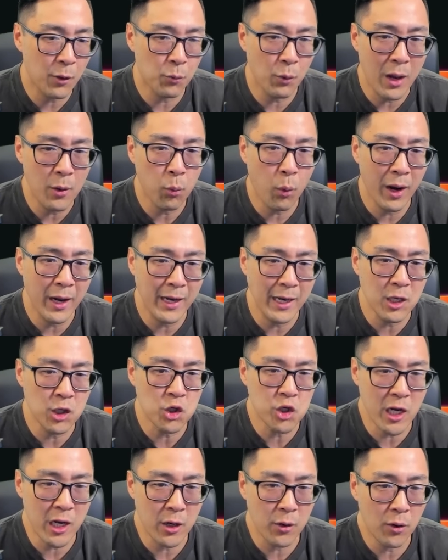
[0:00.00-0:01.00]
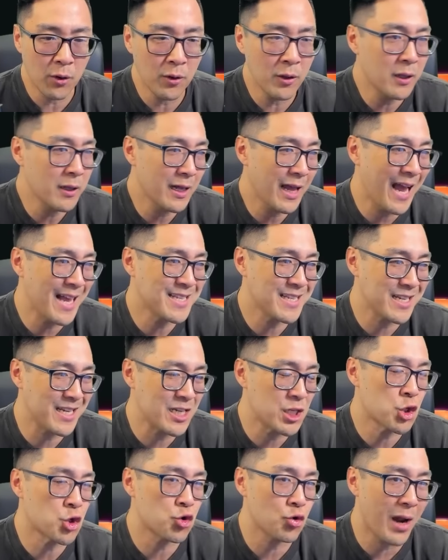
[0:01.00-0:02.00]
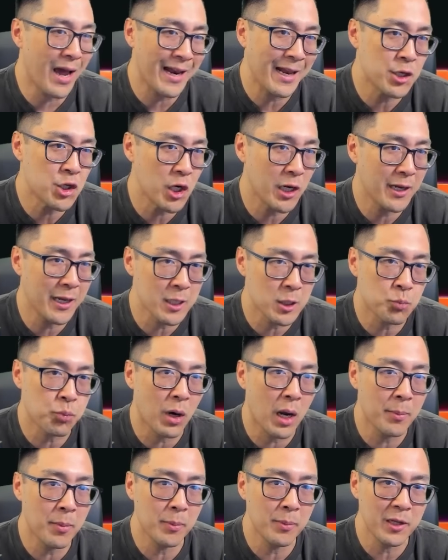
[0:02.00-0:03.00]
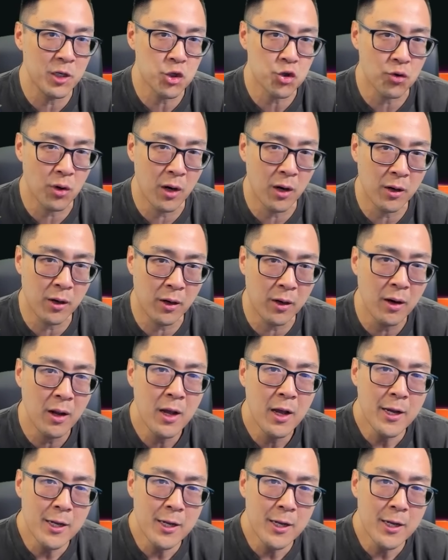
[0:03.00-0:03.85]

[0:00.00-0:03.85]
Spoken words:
red-white in general as a strategy is probably stronger.